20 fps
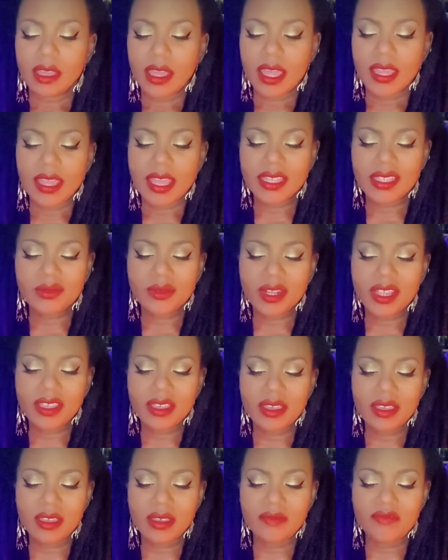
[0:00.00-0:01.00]
And that's what
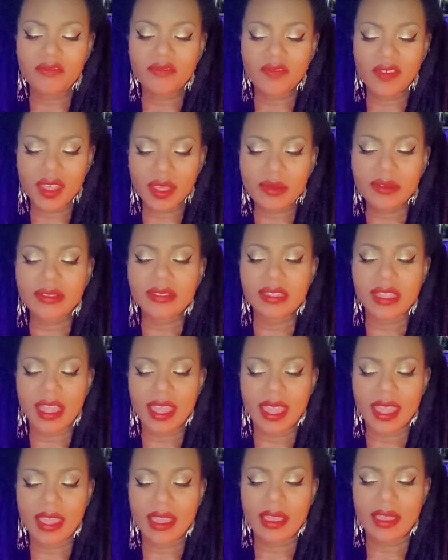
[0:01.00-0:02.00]
it feels
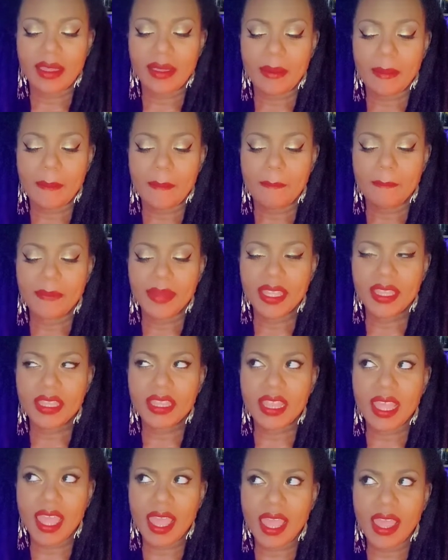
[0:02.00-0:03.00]
like.
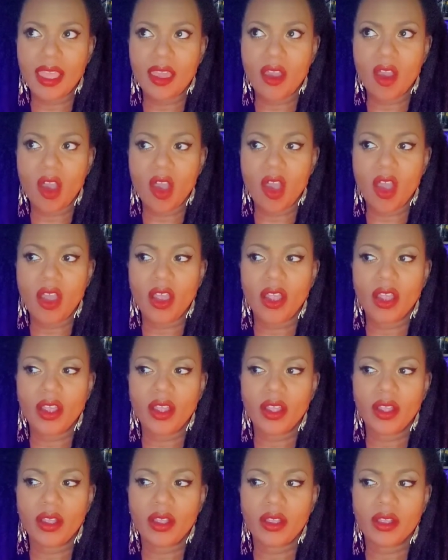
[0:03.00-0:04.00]
But they
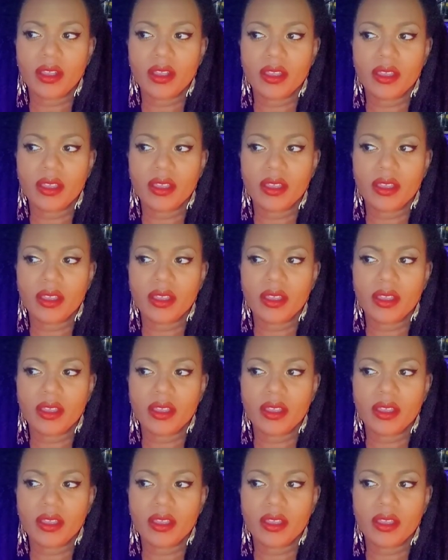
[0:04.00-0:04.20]
are